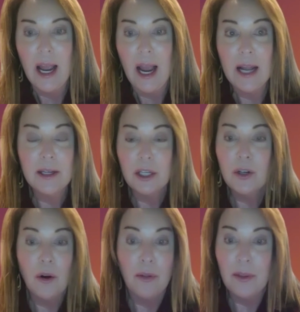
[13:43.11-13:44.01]
And,
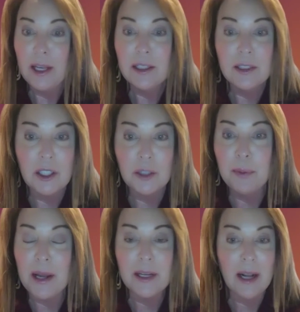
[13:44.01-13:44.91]
it has
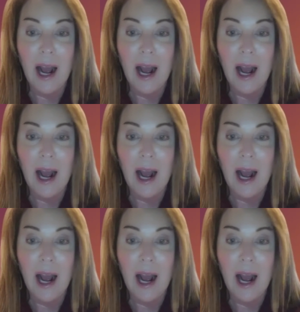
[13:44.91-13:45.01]
been an